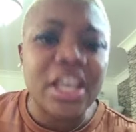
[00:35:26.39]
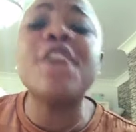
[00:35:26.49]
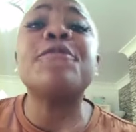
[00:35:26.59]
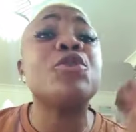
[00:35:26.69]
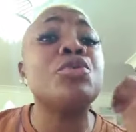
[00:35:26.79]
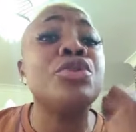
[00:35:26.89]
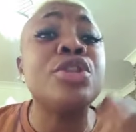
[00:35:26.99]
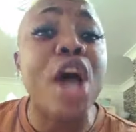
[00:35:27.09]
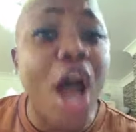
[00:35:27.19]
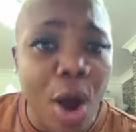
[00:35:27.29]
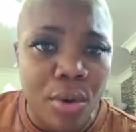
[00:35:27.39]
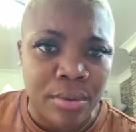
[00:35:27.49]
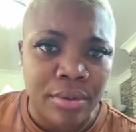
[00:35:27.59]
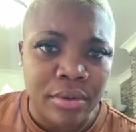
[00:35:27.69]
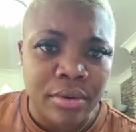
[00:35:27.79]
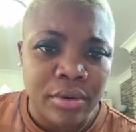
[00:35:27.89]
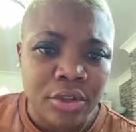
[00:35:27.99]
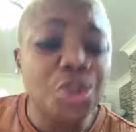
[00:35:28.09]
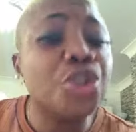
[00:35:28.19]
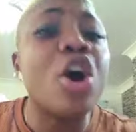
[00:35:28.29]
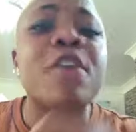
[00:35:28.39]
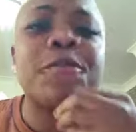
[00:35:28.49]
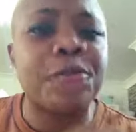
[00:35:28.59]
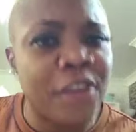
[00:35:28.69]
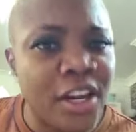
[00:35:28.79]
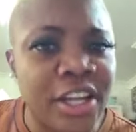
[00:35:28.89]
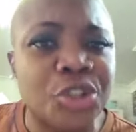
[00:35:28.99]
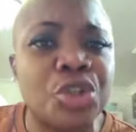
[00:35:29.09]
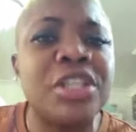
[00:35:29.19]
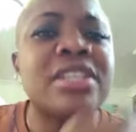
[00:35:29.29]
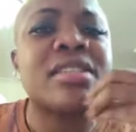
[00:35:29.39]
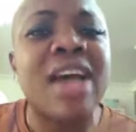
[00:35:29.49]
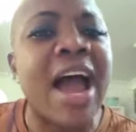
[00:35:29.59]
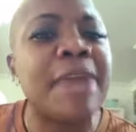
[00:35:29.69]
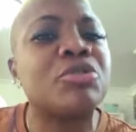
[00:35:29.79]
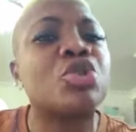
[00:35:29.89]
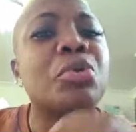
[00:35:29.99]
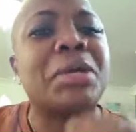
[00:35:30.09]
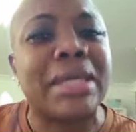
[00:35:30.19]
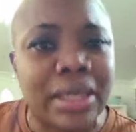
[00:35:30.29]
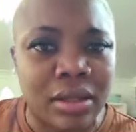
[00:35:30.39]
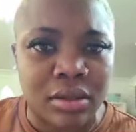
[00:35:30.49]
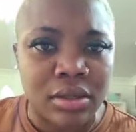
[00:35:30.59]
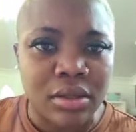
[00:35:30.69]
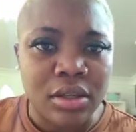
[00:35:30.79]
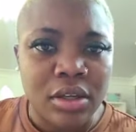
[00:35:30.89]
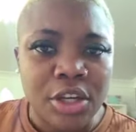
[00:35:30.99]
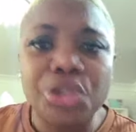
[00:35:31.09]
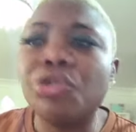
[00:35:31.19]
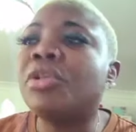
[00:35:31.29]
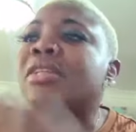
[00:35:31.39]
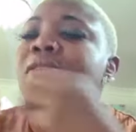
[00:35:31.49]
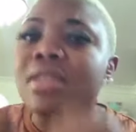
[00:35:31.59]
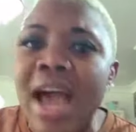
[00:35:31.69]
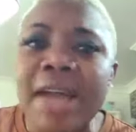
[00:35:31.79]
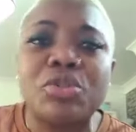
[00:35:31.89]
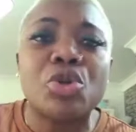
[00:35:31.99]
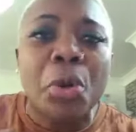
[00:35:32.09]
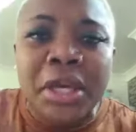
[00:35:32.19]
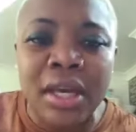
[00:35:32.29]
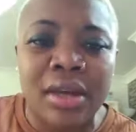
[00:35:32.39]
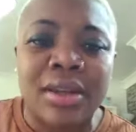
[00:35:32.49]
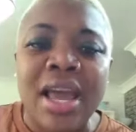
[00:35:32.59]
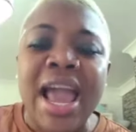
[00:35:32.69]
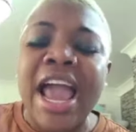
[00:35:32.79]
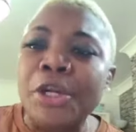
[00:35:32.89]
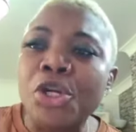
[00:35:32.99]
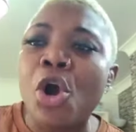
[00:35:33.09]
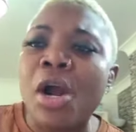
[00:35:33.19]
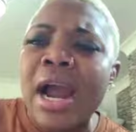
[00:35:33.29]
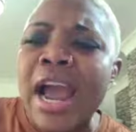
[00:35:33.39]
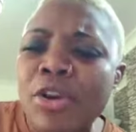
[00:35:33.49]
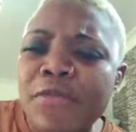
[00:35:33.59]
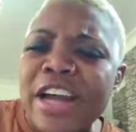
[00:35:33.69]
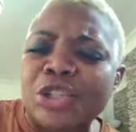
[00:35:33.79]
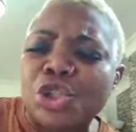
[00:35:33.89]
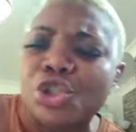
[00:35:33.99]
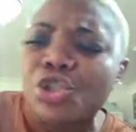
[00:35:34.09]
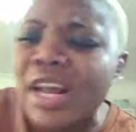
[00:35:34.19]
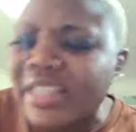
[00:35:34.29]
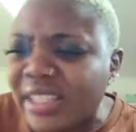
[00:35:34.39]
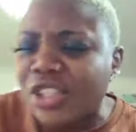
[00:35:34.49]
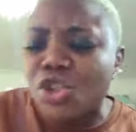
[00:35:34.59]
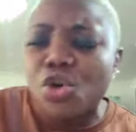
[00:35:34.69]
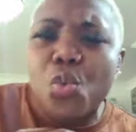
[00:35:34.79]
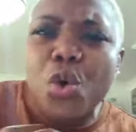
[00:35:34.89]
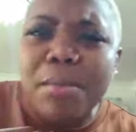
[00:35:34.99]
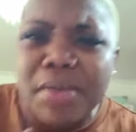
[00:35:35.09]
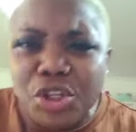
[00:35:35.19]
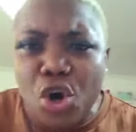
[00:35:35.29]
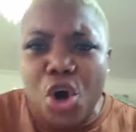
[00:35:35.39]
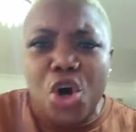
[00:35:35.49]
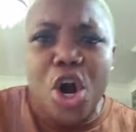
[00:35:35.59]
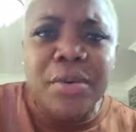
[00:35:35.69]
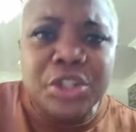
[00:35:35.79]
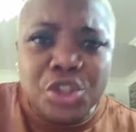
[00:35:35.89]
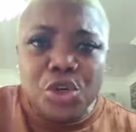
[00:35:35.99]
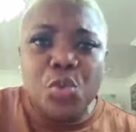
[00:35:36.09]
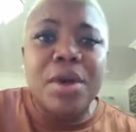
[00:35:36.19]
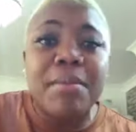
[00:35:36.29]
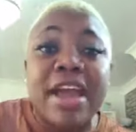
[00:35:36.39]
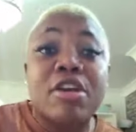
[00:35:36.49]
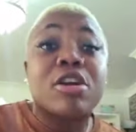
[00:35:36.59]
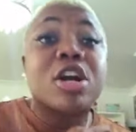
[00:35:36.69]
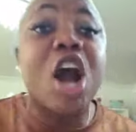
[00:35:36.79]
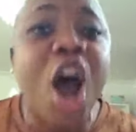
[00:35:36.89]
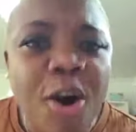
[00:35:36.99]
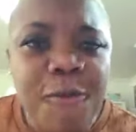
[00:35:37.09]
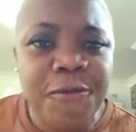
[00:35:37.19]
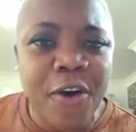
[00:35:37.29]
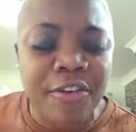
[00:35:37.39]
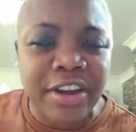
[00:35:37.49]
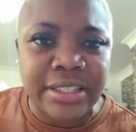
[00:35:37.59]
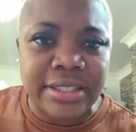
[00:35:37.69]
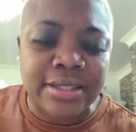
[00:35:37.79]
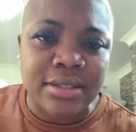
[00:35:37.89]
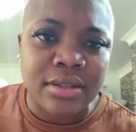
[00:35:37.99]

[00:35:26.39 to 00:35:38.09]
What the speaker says: If you know you don't feel it, you need time to heal. You need time to heal. And you're kind of attracting to women. You're going through women. Go for it.